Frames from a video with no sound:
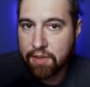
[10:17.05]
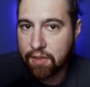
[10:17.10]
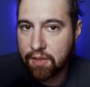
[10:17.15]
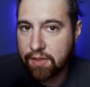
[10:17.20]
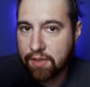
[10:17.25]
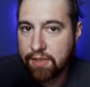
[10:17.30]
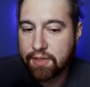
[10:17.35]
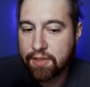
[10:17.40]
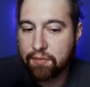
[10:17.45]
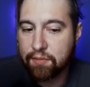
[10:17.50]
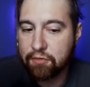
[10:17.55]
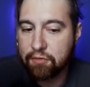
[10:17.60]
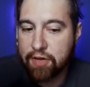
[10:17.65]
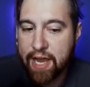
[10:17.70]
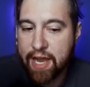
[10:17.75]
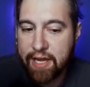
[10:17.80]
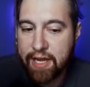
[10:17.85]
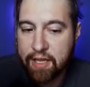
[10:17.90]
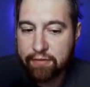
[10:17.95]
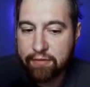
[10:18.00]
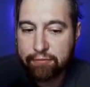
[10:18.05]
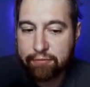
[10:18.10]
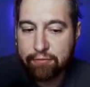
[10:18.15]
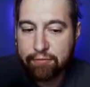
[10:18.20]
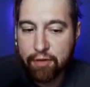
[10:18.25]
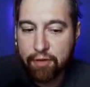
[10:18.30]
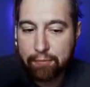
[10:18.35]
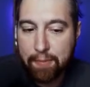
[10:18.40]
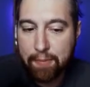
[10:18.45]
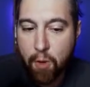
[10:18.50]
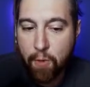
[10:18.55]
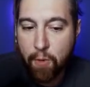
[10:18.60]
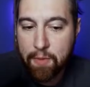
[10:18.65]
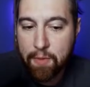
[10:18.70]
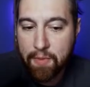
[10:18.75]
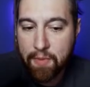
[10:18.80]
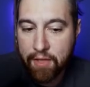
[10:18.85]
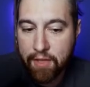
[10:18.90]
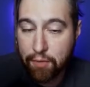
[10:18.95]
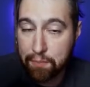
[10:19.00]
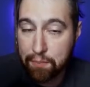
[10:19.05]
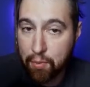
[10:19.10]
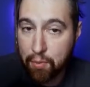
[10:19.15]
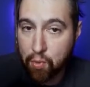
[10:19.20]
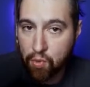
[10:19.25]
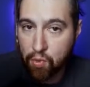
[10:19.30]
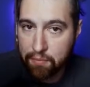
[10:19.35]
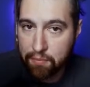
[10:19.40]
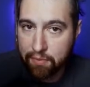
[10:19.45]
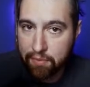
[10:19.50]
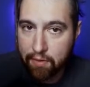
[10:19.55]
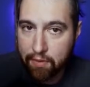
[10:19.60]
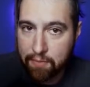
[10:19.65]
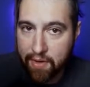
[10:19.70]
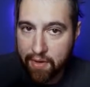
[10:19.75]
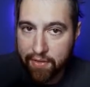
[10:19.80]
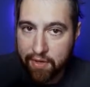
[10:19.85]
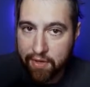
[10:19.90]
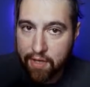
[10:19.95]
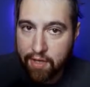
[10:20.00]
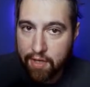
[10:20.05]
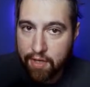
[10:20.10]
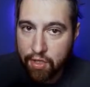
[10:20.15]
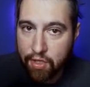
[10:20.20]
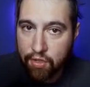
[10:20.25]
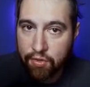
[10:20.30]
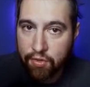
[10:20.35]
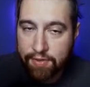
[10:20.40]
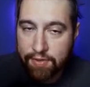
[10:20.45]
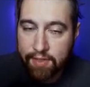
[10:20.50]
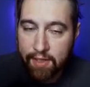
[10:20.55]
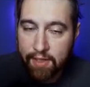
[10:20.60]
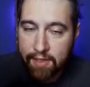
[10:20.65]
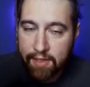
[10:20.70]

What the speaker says: at least the variety of Pokemon, the pool of Pokemon that you can use